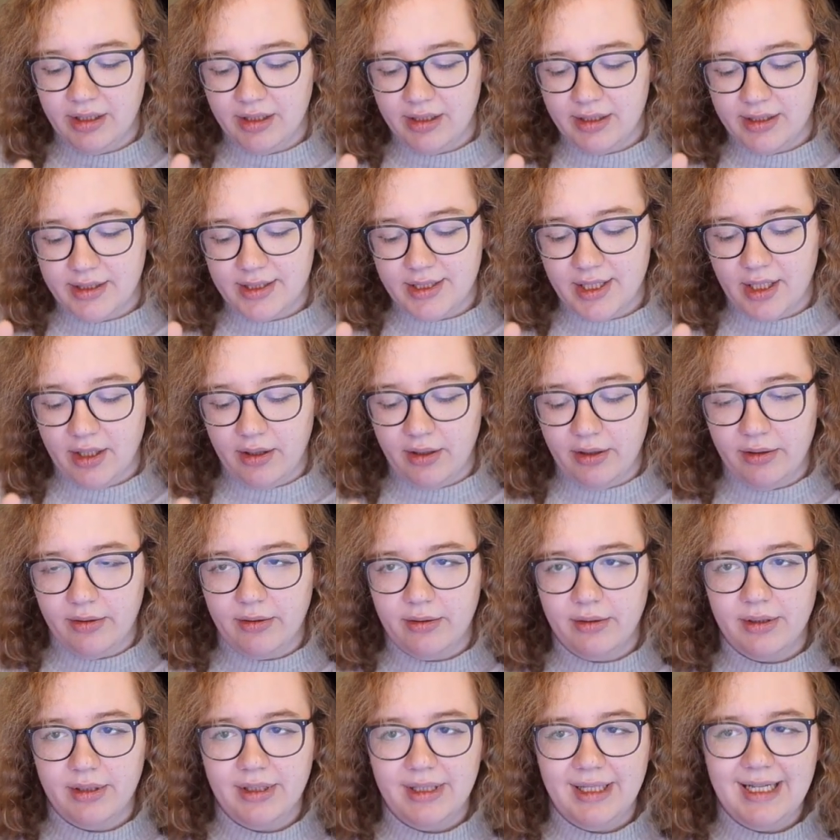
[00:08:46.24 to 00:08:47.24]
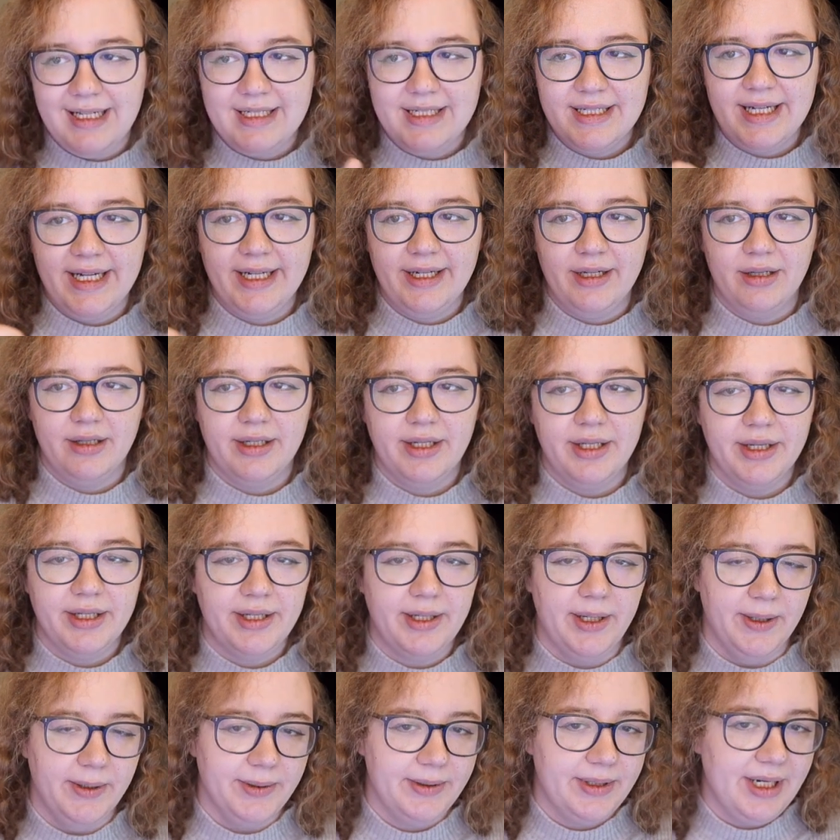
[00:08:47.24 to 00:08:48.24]
So let's take a look at the
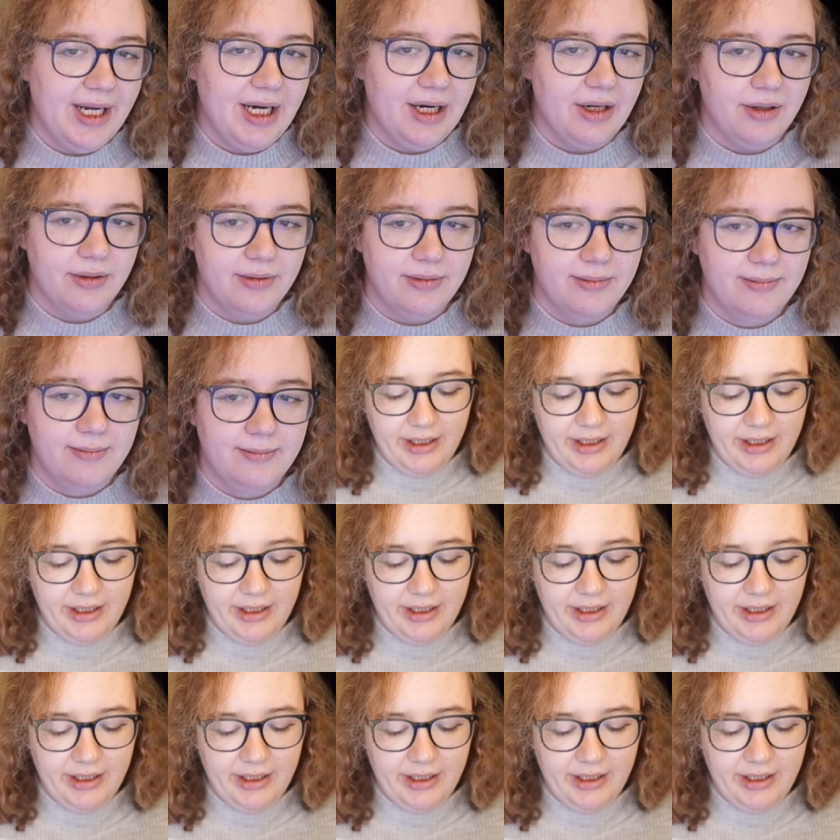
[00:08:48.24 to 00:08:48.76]
code now.